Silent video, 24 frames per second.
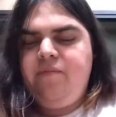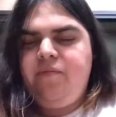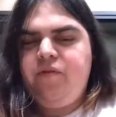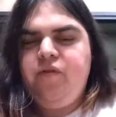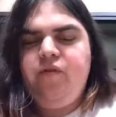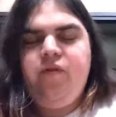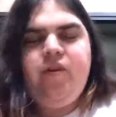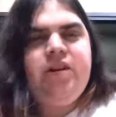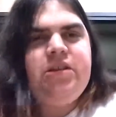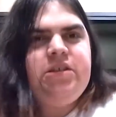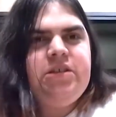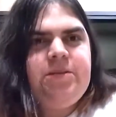
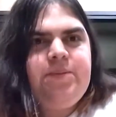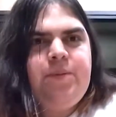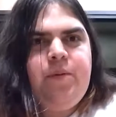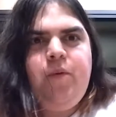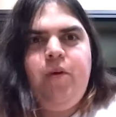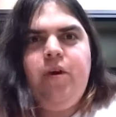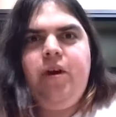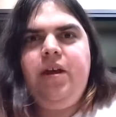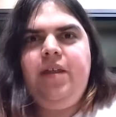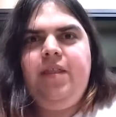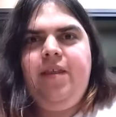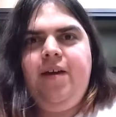Chris has been
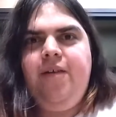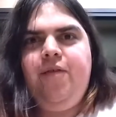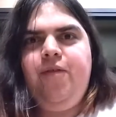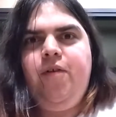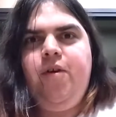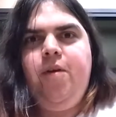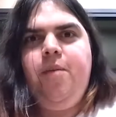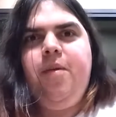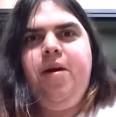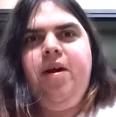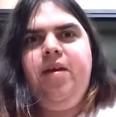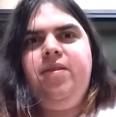working there
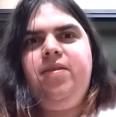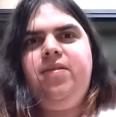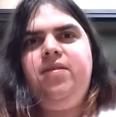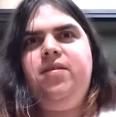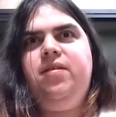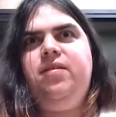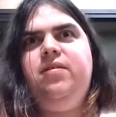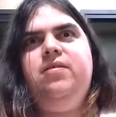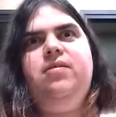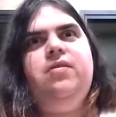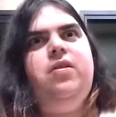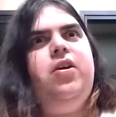for a month.
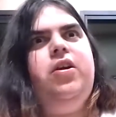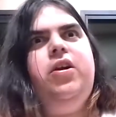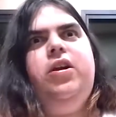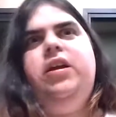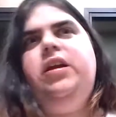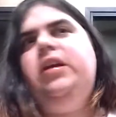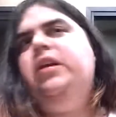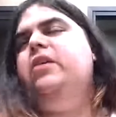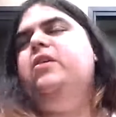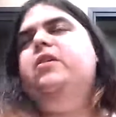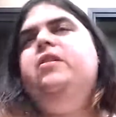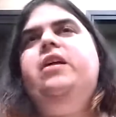She's
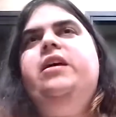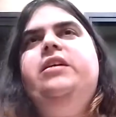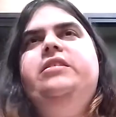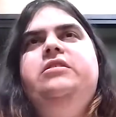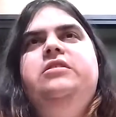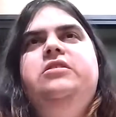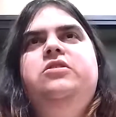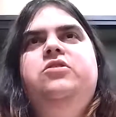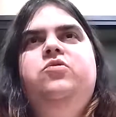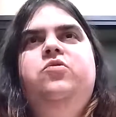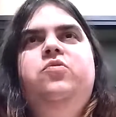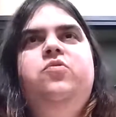learning her
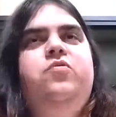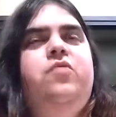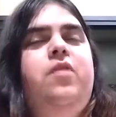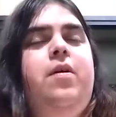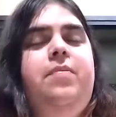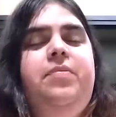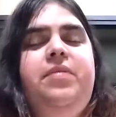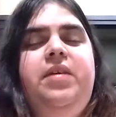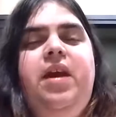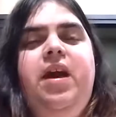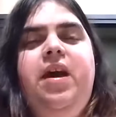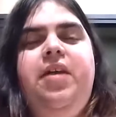lessons
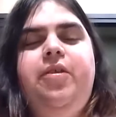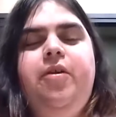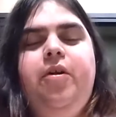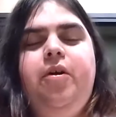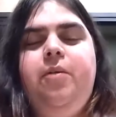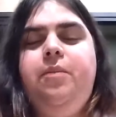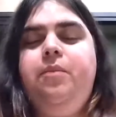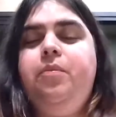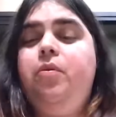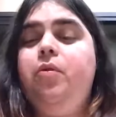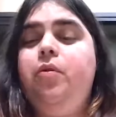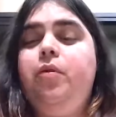from the other
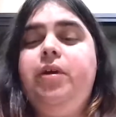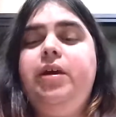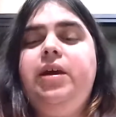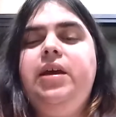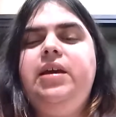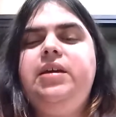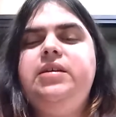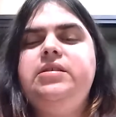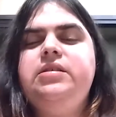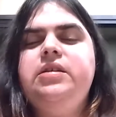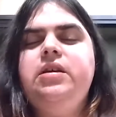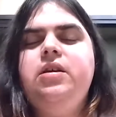
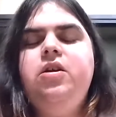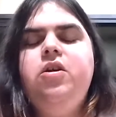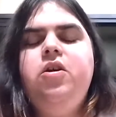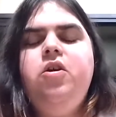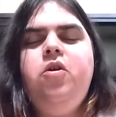employees